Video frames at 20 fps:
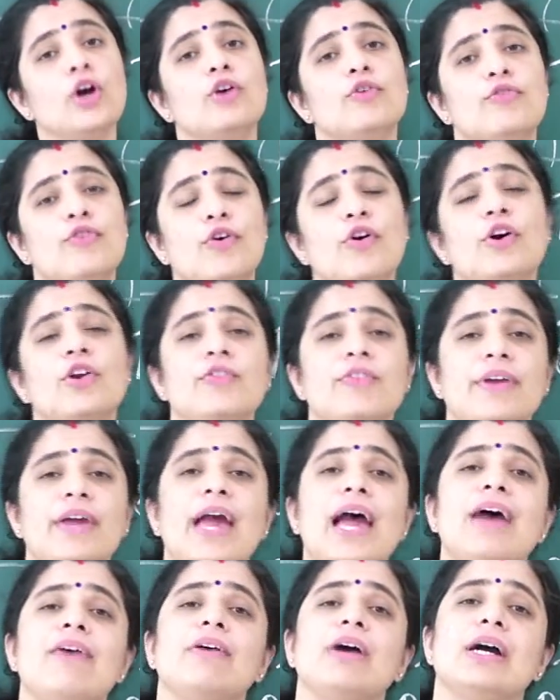4 we
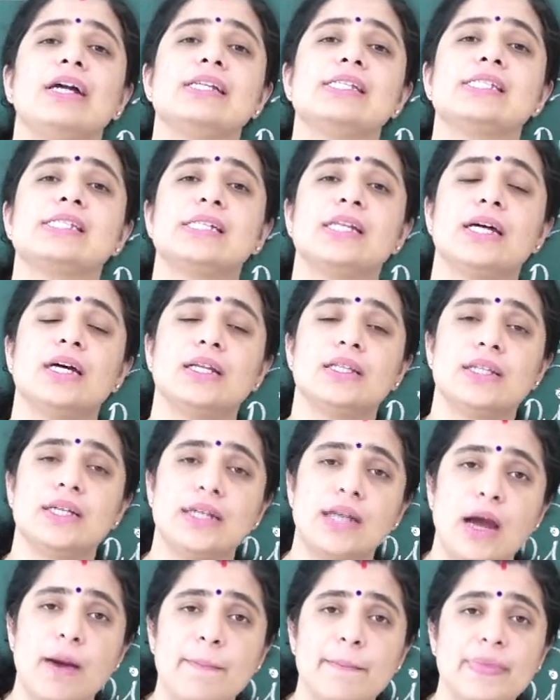have considered the
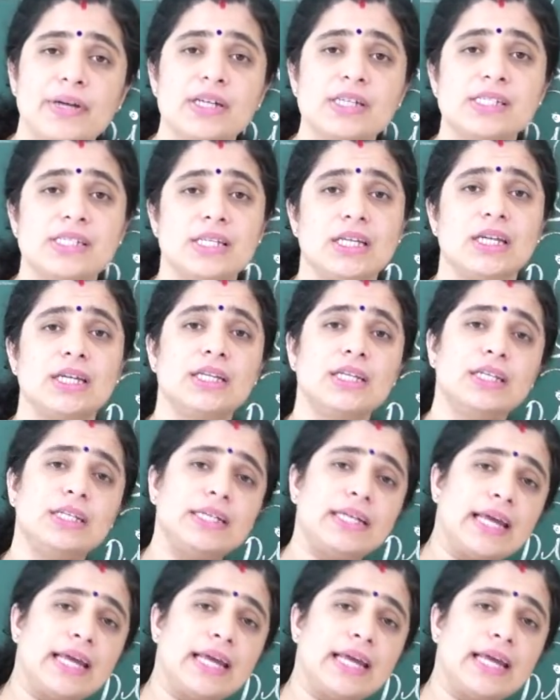numbers in